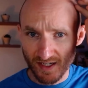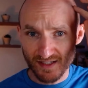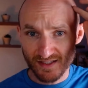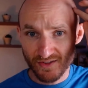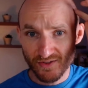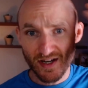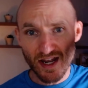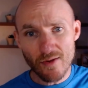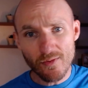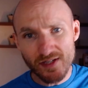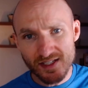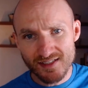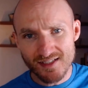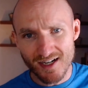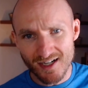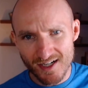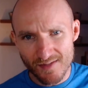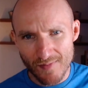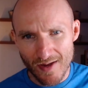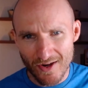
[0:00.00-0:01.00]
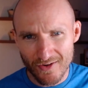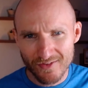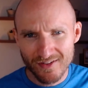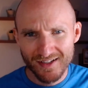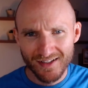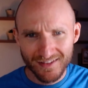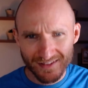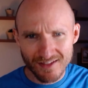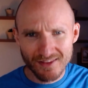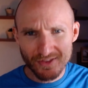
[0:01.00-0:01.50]
so now we can talk about
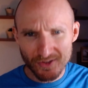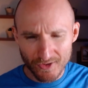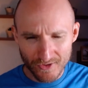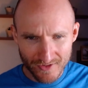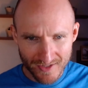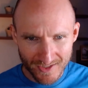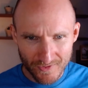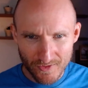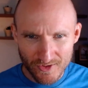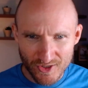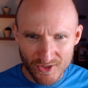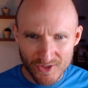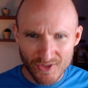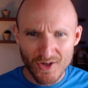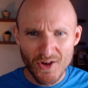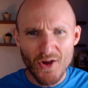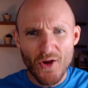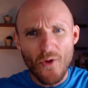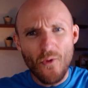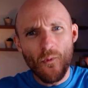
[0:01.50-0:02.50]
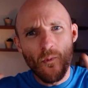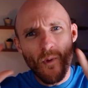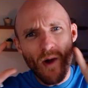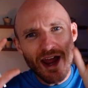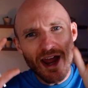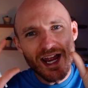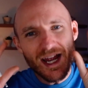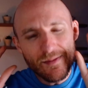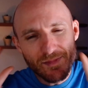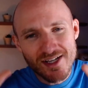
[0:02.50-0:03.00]
the third thing, which is
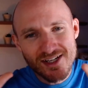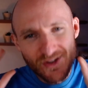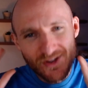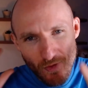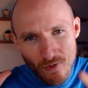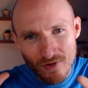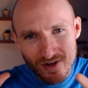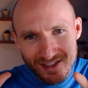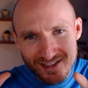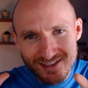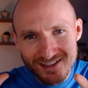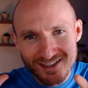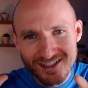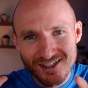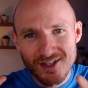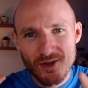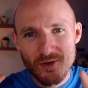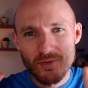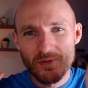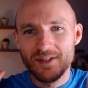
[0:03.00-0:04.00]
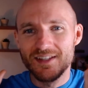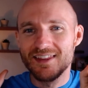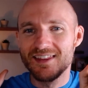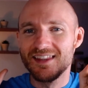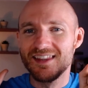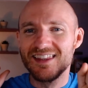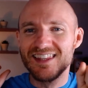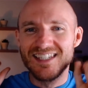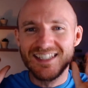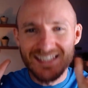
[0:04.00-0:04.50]
why I'm annoyed with
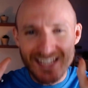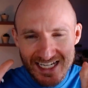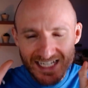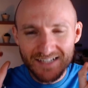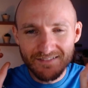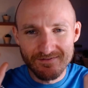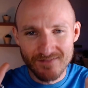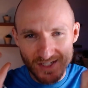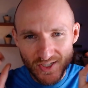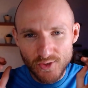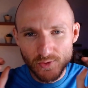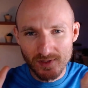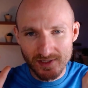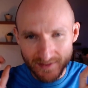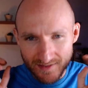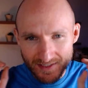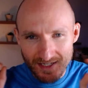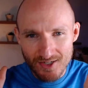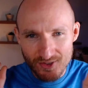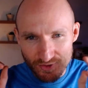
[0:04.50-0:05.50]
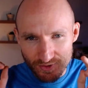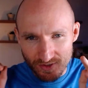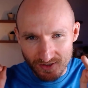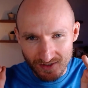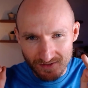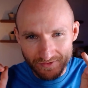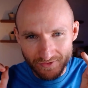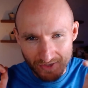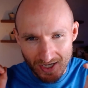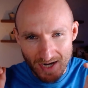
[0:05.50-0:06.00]
the data visualization
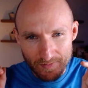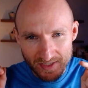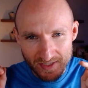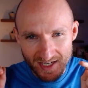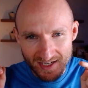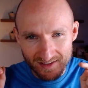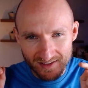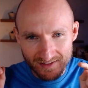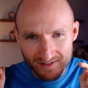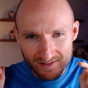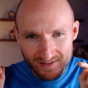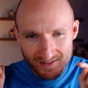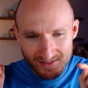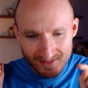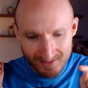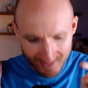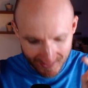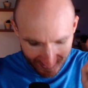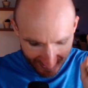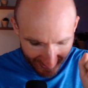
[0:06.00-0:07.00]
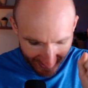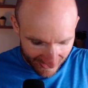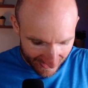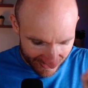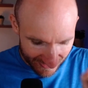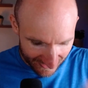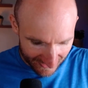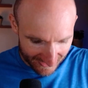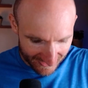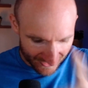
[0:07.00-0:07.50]
of Grabby aliens. And I
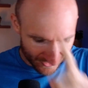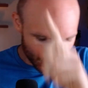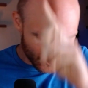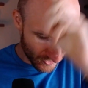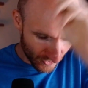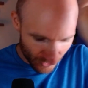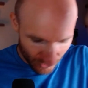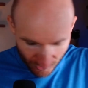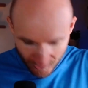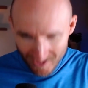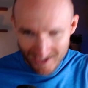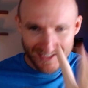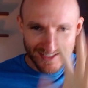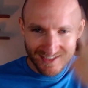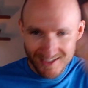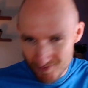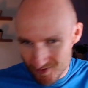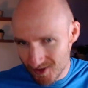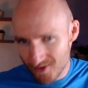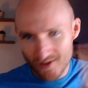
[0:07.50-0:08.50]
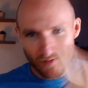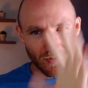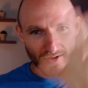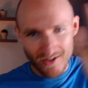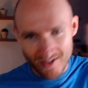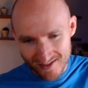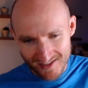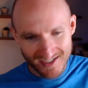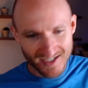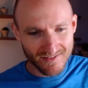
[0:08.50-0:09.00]
think this is a crucial idea when you think
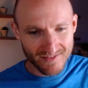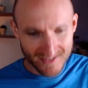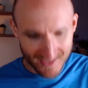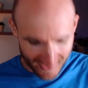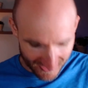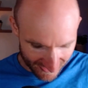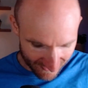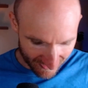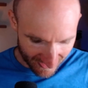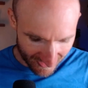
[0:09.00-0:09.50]
about any kind of scientific